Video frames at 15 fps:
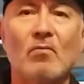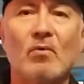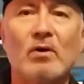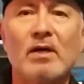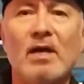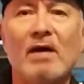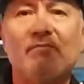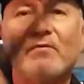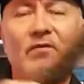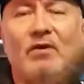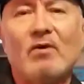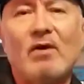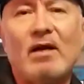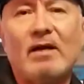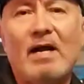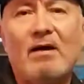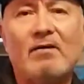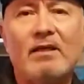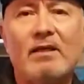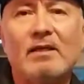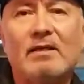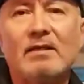we're going to have to figure out how
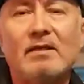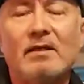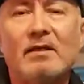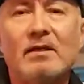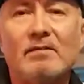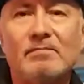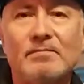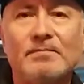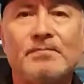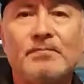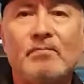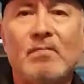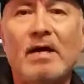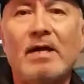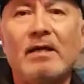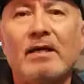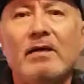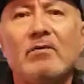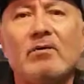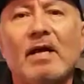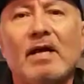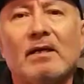to get my
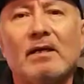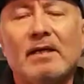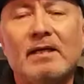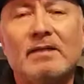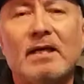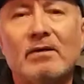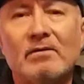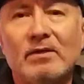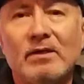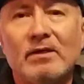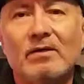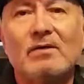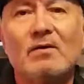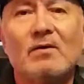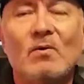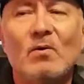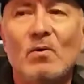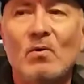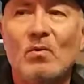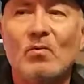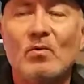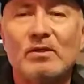internet link down here,
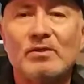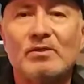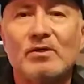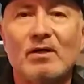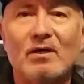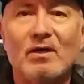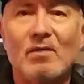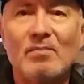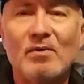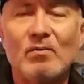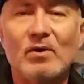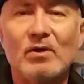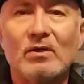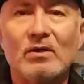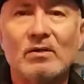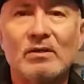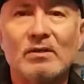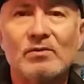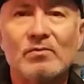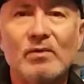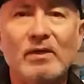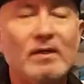which I'll be working on
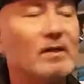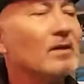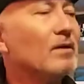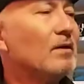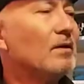this week.